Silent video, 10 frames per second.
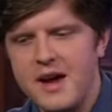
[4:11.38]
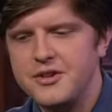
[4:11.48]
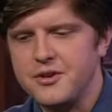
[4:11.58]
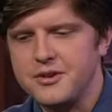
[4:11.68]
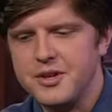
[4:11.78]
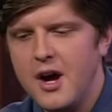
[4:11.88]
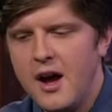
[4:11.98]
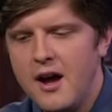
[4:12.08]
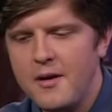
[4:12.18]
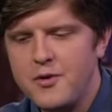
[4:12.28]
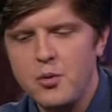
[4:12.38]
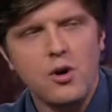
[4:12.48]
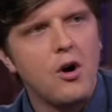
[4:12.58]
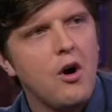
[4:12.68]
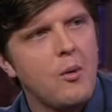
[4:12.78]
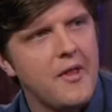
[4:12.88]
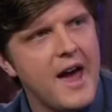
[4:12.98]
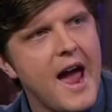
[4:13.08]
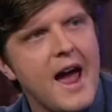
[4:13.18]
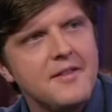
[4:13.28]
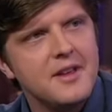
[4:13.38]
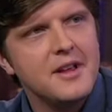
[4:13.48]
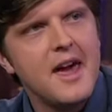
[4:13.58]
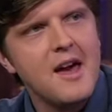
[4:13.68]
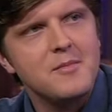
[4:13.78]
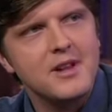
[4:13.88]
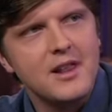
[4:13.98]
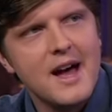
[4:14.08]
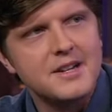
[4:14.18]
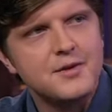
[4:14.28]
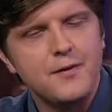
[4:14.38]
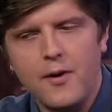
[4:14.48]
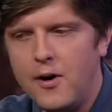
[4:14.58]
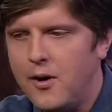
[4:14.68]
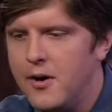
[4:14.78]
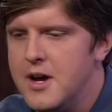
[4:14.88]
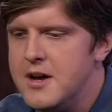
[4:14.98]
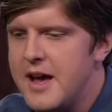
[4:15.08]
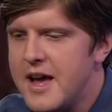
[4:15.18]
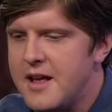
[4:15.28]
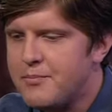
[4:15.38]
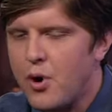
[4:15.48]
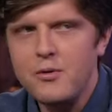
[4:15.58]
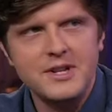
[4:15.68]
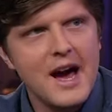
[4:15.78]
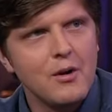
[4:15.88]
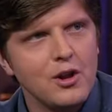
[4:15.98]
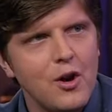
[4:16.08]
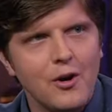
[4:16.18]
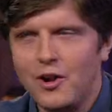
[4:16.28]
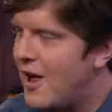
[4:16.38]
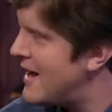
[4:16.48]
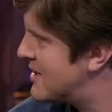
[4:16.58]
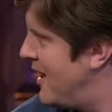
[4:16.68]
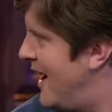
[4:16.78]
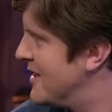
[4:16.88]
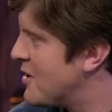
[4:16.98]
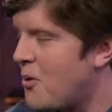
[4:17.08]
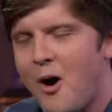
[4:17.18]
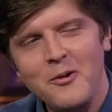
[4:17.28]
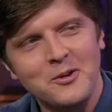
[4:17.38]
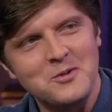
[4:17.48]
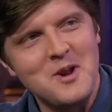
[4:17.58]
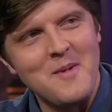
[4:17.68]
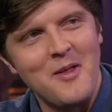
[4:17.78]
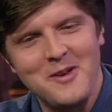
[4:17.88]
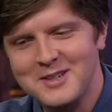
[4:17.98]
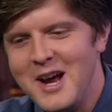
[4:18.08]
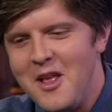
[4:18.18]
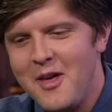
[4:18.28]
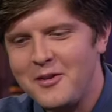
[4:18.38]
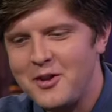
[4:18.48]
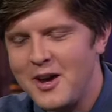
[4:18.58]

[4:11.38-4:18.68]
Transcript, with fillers: majors. Uh, if you recall, when they had the encampment last fall, it broke down along class lines. There were articles written about this. That